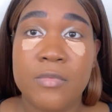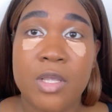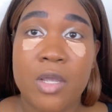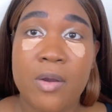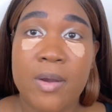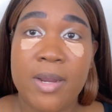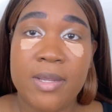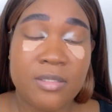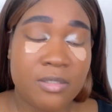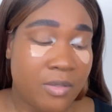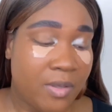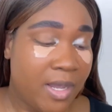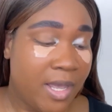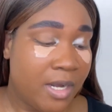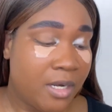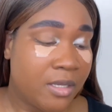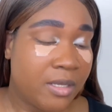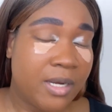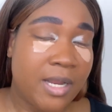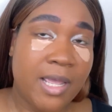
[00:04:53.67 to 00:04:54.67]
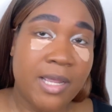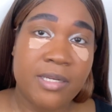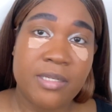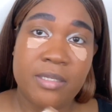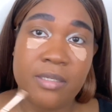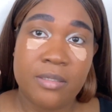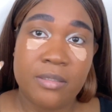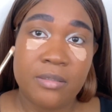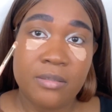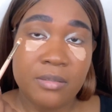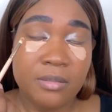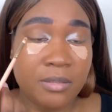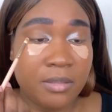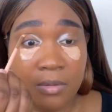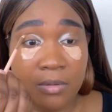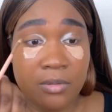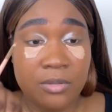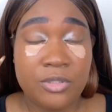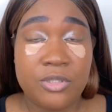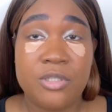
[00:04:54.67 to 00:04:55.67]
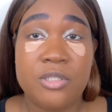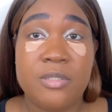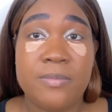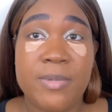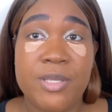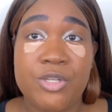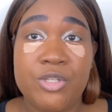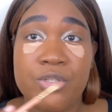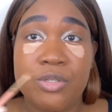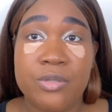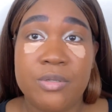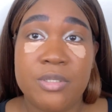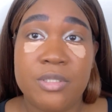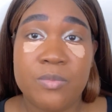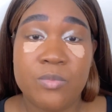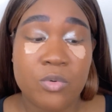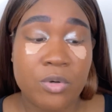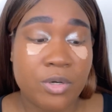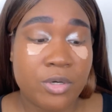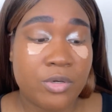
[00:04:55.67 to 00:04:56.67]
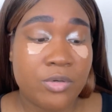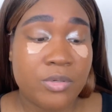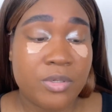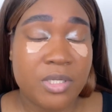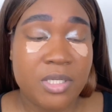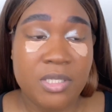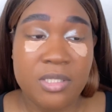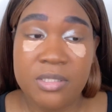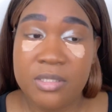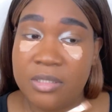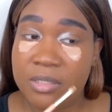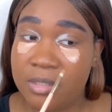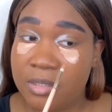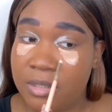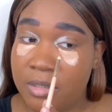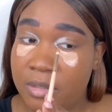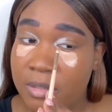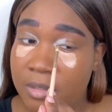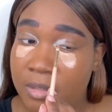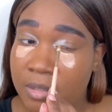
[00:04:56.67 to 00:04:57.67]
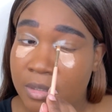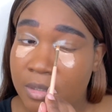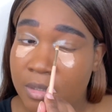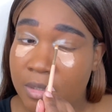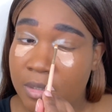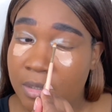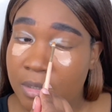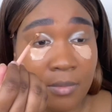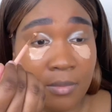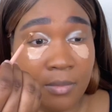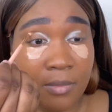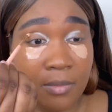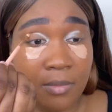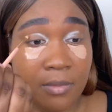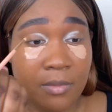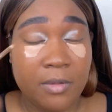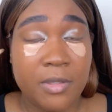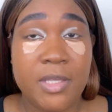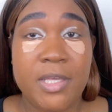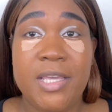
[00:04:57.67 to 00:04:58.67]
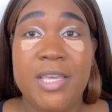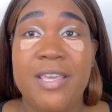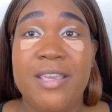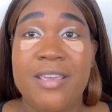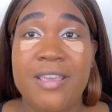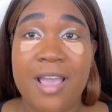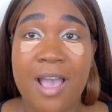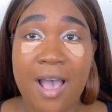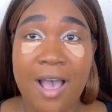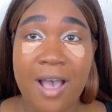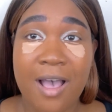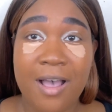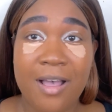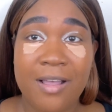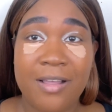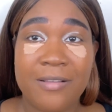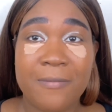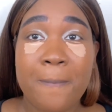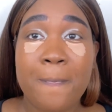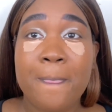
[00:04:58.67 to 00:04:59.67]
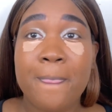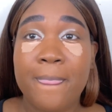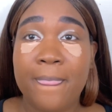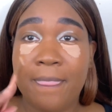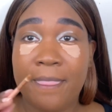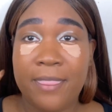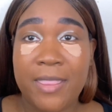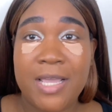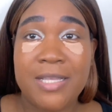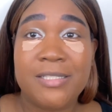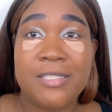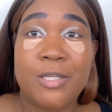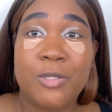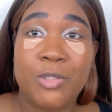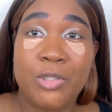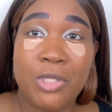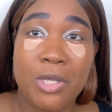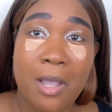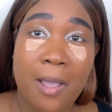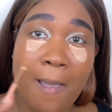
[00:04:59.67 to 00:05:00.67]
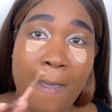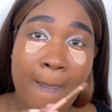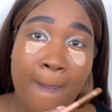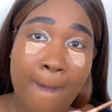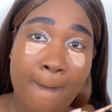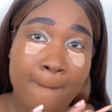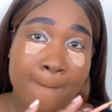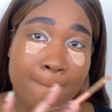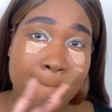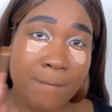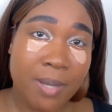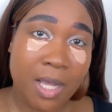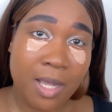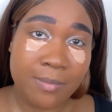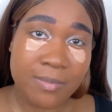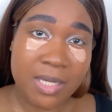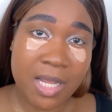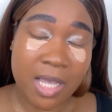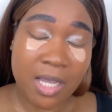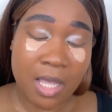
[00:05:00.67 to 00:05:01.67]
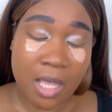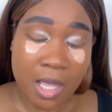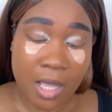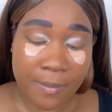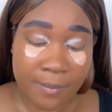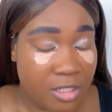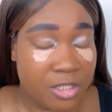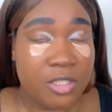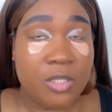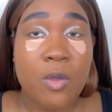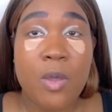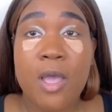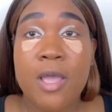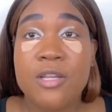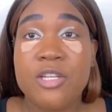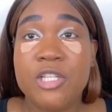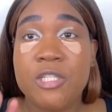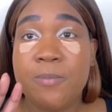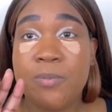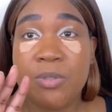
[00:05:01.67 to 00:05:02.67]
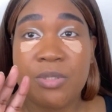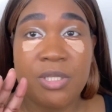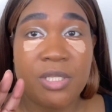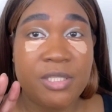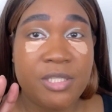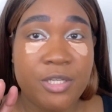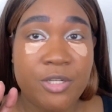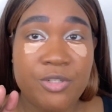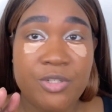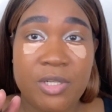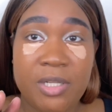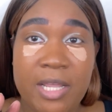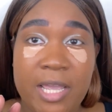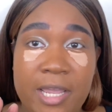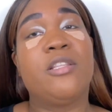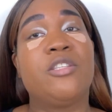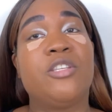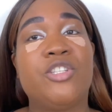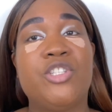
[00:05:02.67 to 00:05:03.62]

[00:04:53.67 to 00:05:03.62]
All right, so I got a good idea. Just make sure it's more creased. Yeah. that's gonna look bomb dot com. So I just put this here to like, to